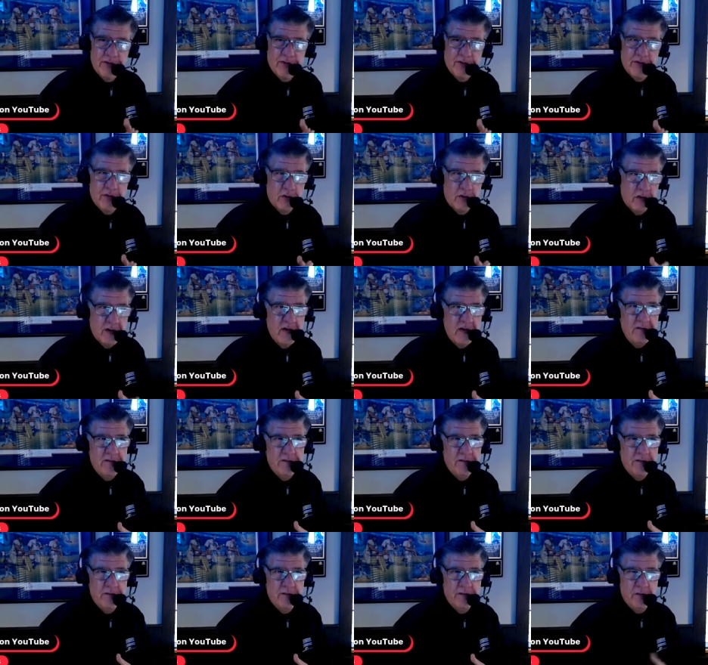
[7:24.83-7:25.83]

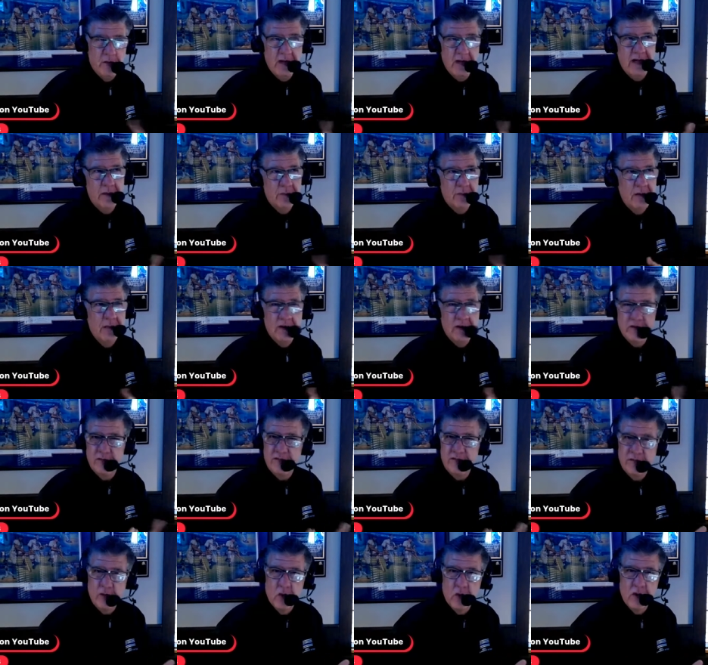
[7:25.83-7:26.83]
probably about the
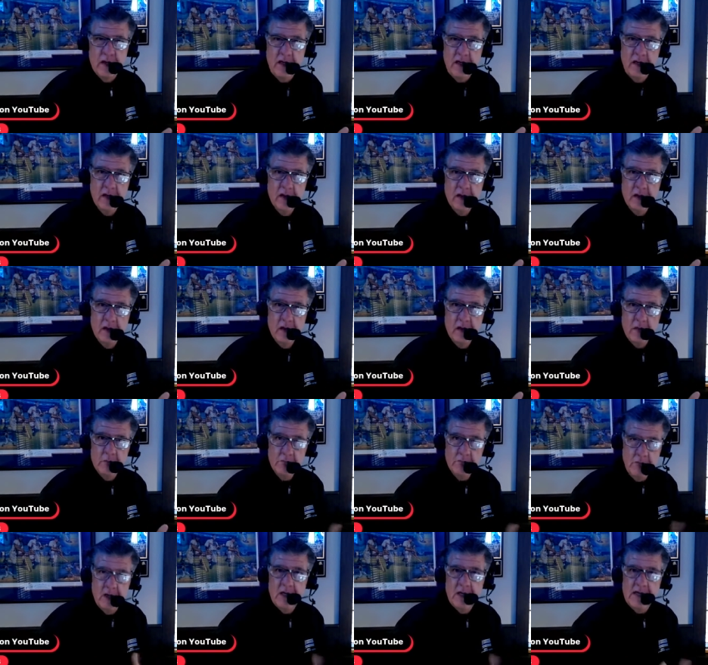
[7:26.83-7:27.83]
$40
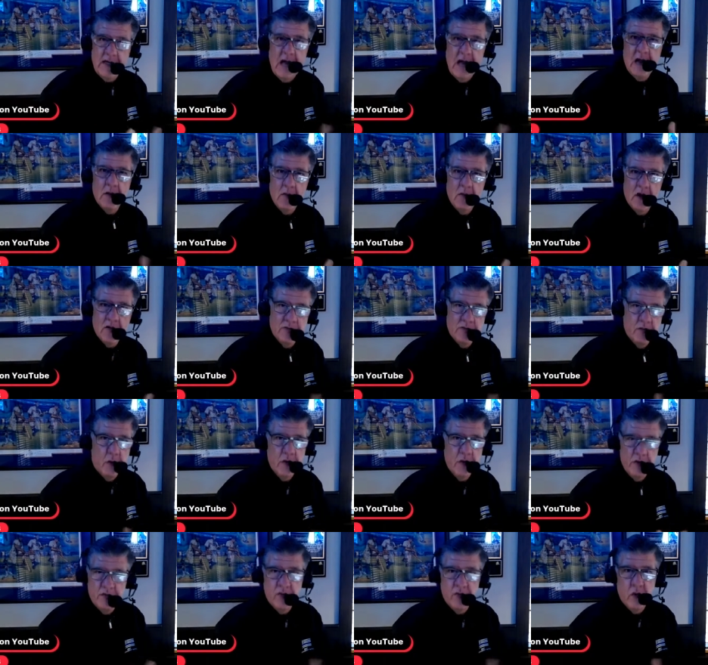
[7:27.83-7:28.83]
million mark,
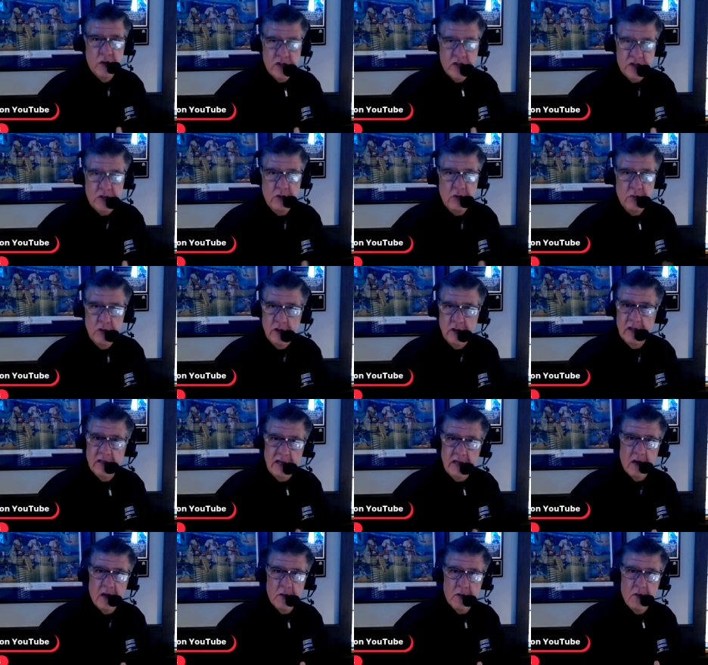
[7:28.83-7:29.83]
$40 to $42 million
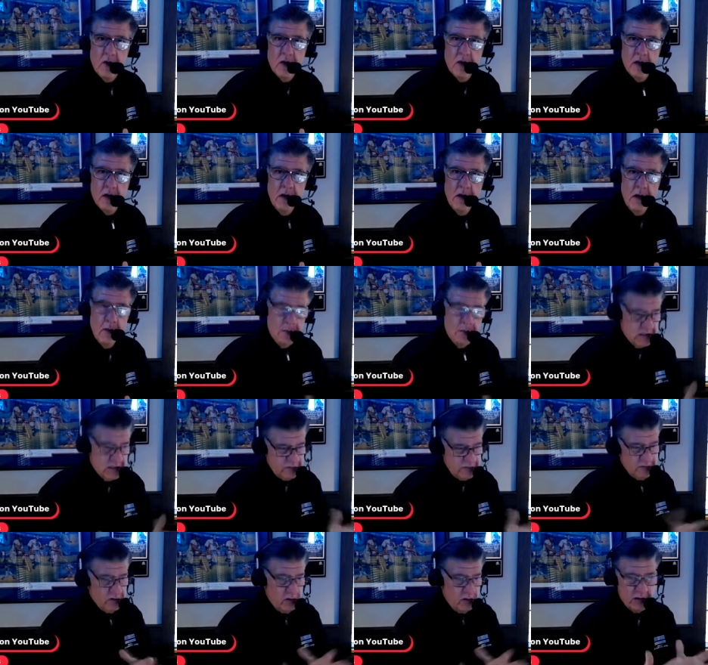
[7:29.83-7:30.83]
mark.
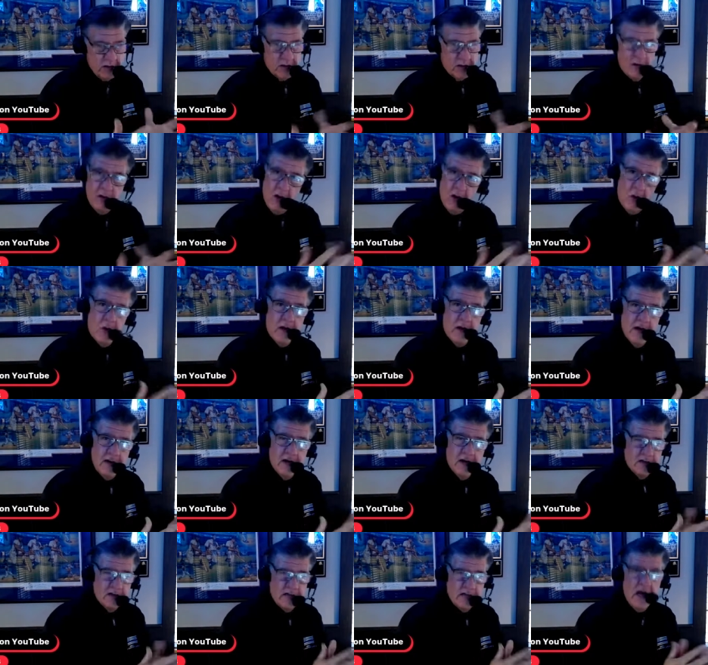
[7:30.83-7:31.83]
Because if you look at the lower
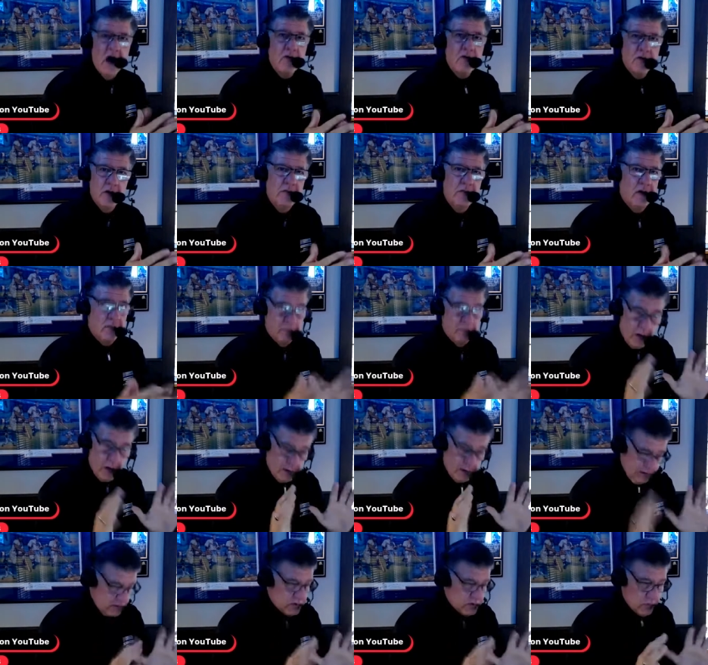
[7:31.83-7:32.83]
end, because they offered him,
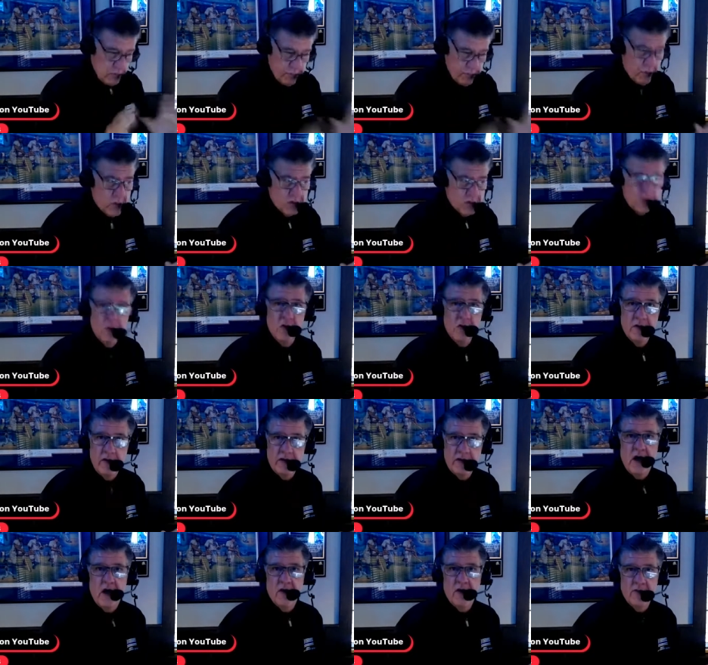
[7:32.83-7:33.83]
at least the reports were
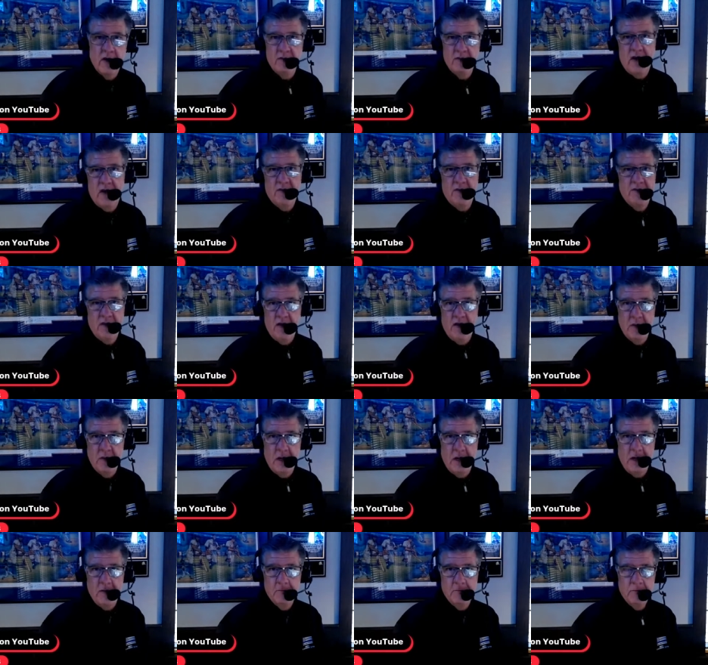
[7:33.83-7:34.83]
that they offered him top 5
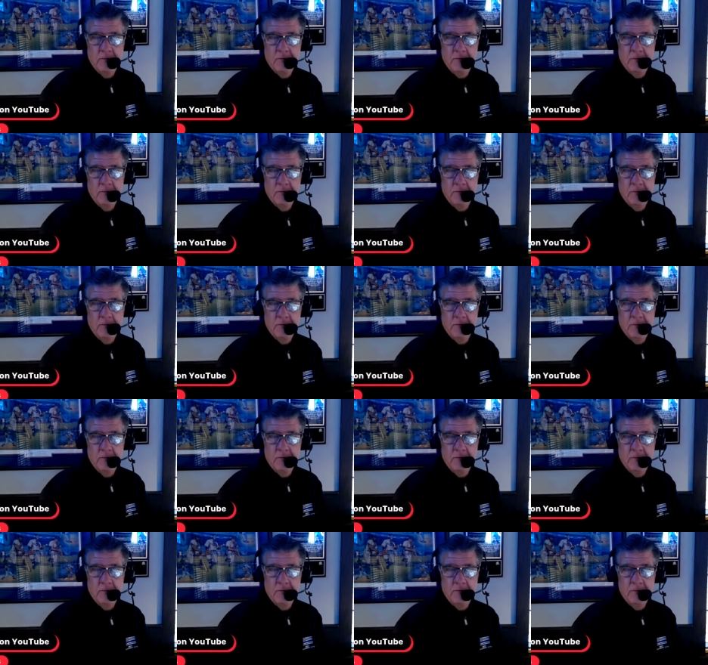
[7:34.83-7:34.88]
money,